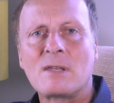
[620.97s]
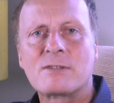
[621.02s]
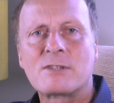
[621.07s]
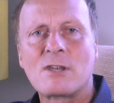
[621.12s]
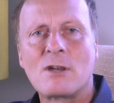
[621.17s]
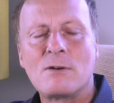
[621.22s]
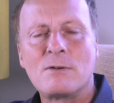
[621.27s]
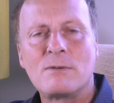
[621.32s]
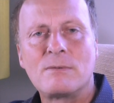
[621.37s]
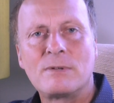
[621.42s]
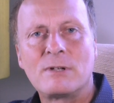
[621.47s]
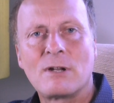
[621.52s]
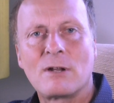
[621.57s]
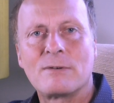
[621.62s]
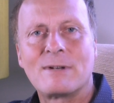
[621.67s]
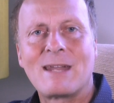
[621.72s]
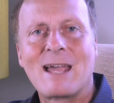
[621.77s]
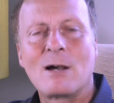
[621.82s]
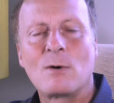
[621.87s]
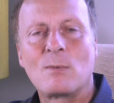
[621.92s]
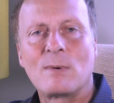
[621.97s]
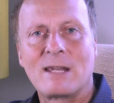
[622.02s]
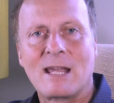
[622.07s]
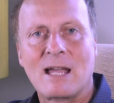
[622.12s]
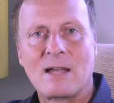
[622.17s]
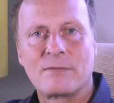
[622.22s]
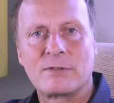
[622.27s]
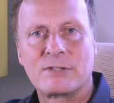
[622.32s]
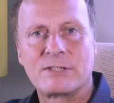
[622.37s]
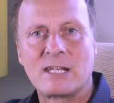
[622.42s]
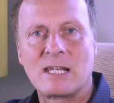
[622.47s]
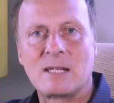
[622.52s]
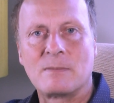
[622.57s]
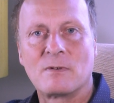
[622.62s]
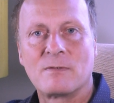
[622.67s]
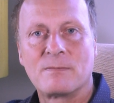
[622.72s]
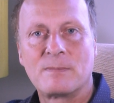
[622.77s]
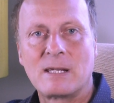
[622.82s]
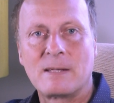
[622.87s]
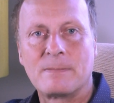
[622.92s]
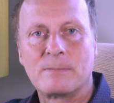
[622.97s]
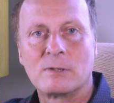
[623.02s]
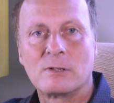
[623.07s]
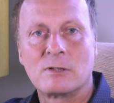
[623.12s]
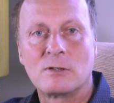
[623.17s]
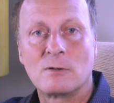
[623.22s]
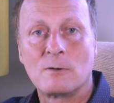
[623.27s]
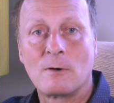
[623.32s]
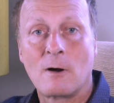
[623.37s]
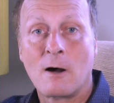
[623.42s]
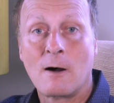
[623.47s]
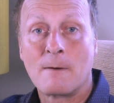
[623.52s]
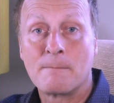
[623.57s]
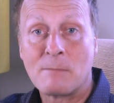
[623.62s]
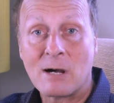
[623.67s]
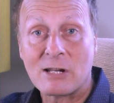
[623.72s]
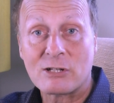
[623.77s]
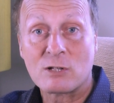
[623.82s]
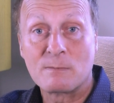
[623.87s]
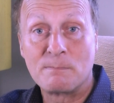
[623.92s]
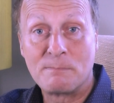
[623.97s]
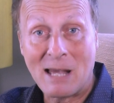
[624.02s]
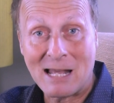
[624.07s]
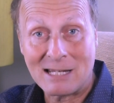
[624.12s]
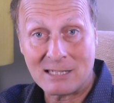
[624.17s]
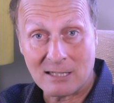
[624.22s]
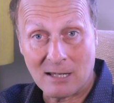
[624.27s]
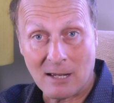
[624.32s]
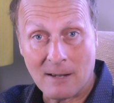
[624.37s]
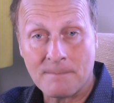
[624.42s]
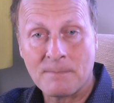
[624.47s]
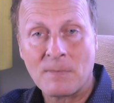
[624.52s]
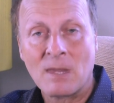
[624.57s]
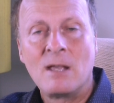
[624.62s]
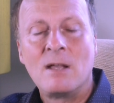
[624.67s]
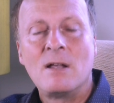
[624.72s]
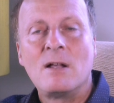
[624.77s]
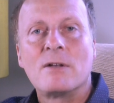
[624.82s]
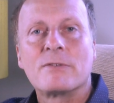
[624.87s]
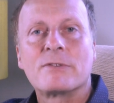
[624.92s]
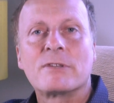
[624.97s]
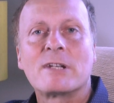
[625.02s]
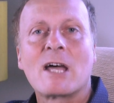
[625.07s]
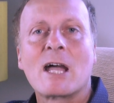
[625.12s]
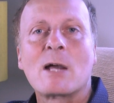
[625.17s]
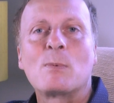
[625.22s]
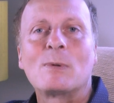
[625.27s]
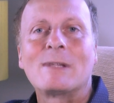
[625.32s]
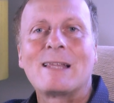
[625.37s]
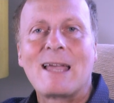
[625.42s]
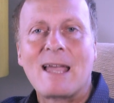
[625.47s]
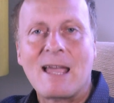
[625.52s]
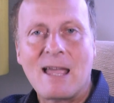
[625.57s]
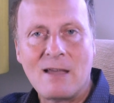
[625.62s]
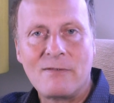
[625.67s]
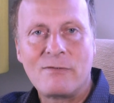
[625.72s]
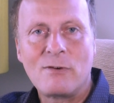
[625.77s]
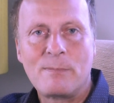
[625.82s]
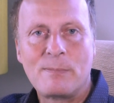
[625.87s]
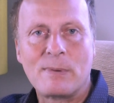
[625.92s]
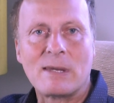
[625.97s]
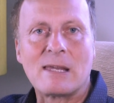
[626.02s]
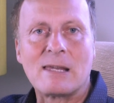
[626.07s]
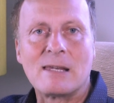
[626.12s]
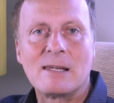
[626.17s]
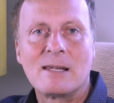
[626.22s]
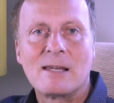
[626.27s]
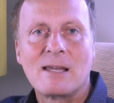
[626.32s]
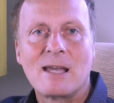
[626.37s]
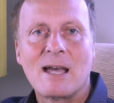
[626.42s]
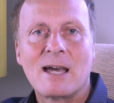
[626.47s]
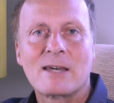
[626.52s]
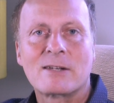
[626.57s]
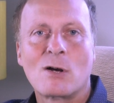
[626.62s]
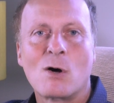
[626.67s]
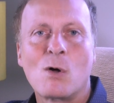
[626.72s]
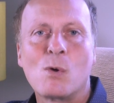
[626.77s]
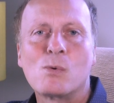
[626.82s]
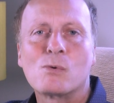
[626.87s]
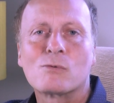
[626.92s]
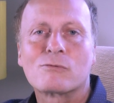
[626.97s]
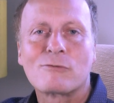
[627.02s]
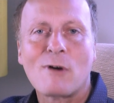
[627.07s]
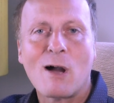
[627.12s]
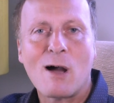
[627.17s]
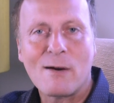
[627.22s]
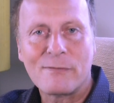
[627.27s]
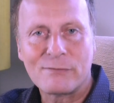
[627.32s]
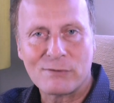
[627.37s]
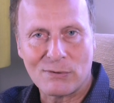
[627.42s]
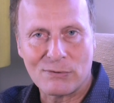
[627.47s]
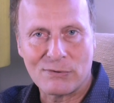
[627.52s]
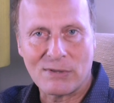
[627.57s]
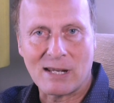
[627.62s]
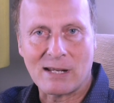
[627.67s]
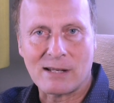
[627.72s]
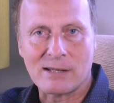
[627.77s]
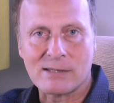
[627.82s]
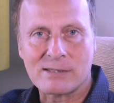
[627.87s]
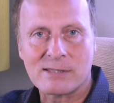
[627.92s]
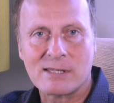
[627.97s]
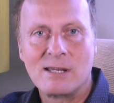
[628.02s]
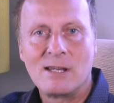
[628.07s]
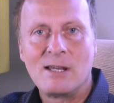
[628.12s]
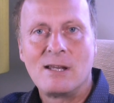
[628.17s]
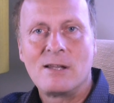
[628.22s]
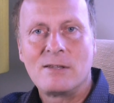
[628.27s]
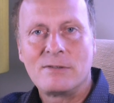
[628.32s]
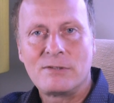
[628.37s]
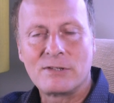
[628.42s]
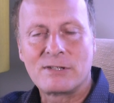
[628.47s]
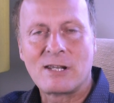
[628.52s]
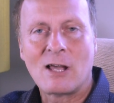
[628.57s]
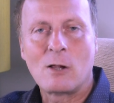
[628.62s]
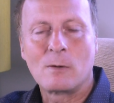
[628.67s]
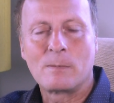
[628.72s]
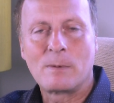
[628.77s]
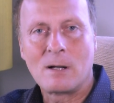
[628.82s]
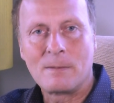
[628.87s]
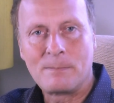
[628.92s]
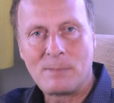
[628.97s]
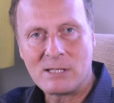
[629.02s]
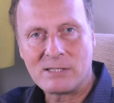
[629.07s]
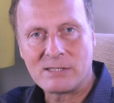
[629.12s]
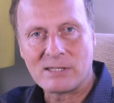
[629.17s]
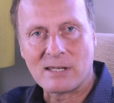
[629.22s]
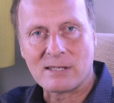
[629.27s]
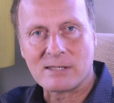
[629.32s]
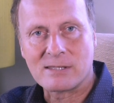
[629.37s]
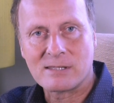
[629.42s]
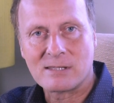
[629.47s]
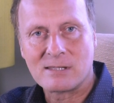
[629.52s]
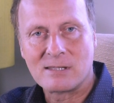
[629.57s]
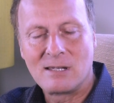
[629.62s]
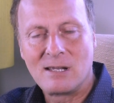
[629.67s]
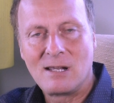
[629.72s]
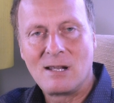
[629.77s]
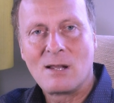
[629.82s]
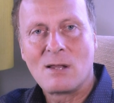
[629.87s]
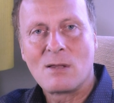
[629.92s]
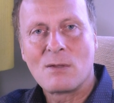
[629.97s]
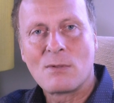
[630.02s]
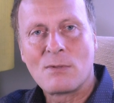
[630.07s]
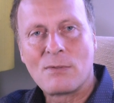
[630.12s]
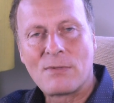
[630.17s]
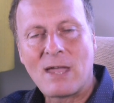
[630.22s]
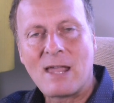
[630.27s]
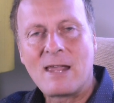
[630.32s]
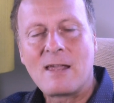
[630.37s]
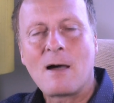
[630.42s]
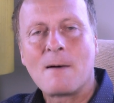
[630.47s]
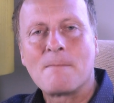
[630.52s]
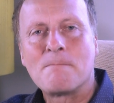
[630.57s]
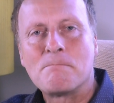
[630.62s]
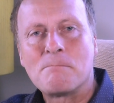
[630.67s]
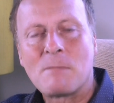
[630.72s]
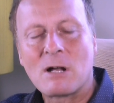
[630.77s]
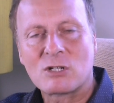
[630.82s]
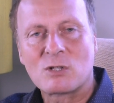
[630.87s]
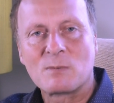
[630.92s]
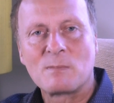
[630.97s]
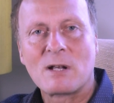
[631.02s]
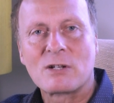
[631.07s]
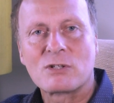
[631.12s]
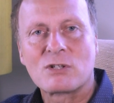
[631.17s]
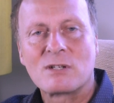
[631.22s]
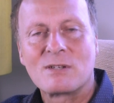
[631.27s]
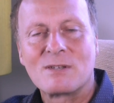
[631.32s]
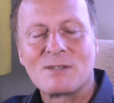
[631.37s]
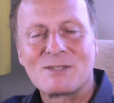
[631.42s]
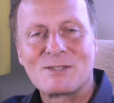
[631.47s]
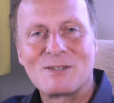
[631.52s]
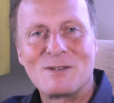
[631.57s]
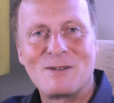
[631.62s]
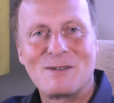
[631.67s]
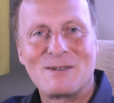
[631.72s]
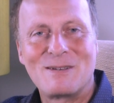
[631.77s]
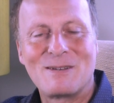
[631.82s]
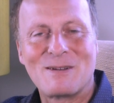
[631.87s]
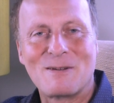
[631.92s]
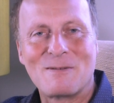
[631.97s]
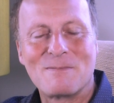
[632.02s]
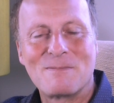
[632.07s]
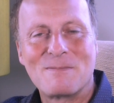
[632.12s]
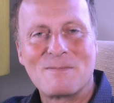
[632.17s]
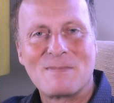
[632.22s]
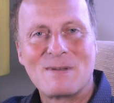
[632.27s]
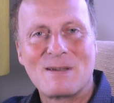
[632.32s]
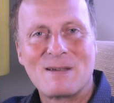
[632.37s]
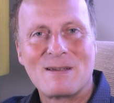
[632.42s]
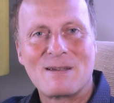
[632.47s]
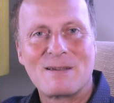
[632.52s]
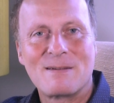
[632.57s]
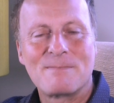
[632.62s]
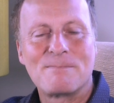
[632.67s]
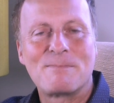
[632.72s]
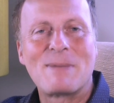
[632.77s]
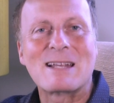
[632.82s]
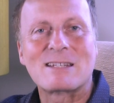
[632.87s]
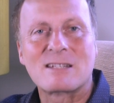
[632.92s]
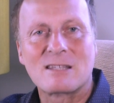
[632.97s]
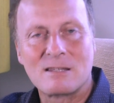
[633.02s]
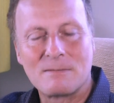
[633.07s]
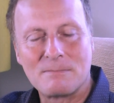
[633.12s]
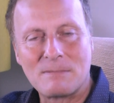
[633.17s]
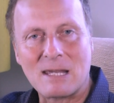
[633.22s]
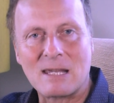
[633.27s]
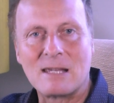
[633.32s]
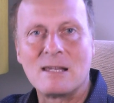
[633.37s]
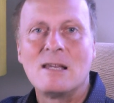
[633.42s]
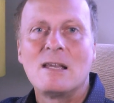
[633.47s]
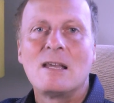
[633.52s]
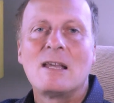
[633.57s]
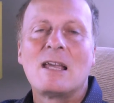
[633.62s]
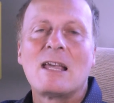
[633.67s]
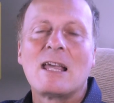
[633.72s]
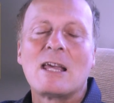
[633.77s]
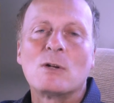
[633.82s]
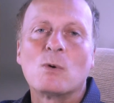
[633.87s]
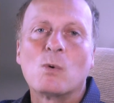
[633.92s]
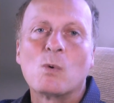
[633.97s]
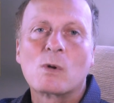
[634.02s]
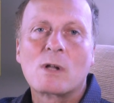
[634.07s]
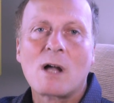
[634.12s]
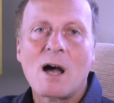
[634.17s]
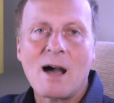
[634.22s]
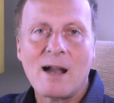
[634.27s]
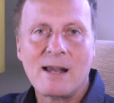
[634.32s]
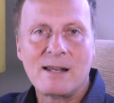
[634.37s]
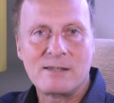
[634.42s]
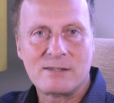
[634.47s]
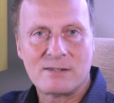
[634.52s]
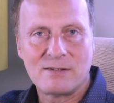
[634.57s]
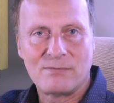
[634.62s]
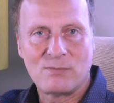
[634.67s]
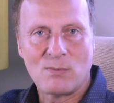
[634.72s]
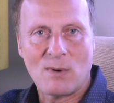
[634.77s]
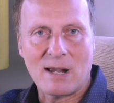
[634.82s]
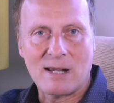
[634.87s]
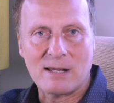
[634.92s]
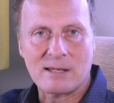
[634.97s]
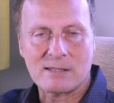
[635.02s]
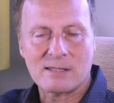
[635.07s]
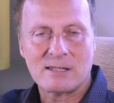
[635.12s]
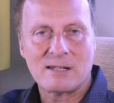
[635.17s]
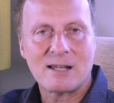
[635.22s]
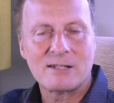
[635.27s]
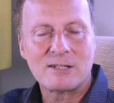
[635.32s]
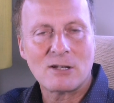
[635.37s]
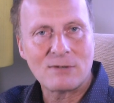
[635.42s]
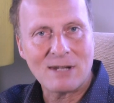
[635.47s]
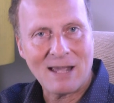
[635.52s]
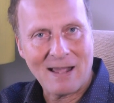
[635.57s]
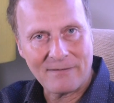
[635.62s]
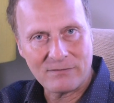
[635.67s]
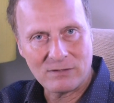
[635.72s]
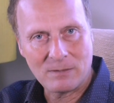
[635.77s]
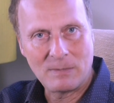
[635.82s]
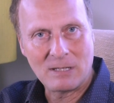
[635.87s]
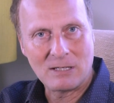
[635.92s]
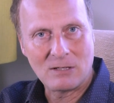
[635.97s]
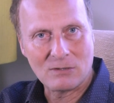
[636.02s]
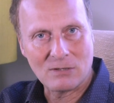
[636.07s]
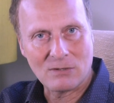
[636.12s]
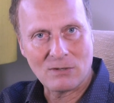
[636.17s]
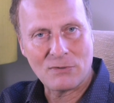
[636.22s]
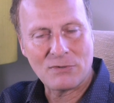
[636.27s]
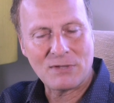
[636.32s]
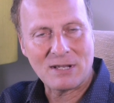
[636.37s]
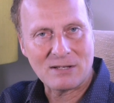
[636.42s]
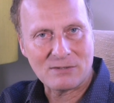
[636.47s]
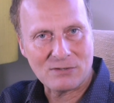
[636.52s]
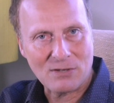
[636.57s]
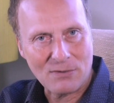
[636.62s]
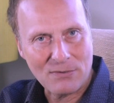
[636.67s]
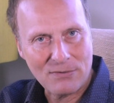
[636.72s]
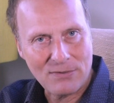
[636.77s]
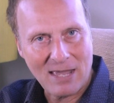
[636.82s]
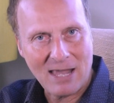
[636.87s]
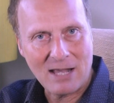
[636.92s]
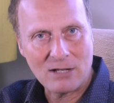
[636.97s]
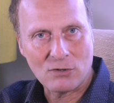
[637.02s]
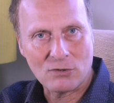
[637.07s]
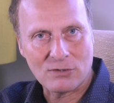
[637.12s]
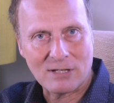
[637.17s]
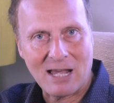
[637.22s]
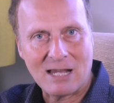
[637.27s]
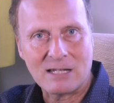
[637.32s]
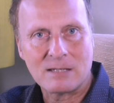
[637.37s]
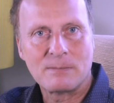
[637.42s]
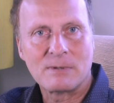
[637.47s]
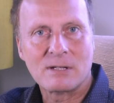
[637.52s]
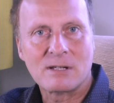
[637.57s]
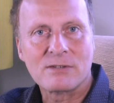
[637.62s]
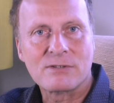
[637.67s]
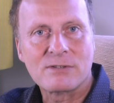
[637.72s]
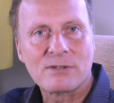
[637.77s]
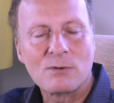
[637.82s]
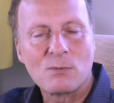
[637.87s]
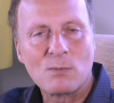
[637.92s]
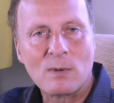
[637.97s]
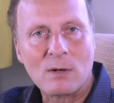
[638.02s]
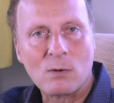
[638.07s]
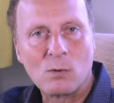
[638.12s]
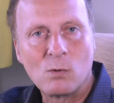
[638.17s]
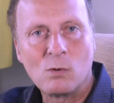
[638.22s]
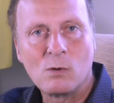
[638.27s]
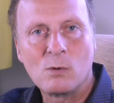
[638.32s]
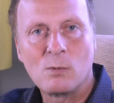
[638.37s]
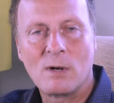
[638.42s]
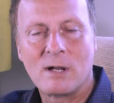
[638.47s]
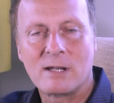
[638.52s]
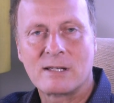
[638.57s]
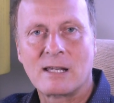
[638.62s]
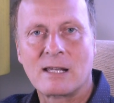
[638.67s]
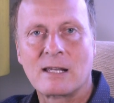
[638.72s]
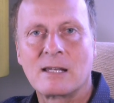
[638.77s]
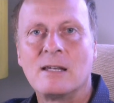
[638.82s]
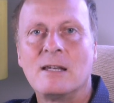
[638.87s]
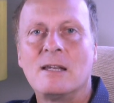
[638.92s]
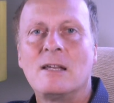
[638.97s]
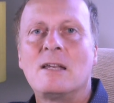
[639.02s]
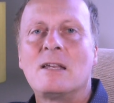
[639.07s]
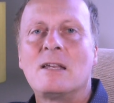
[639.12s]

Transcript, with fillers: So, you know, now we have a team of people who are much better than I will ever be at a whole raft of things that help our business. They are much, much you know, better than me in all kinds of ways. And I don't have to be good at the things that they're good at because we're all working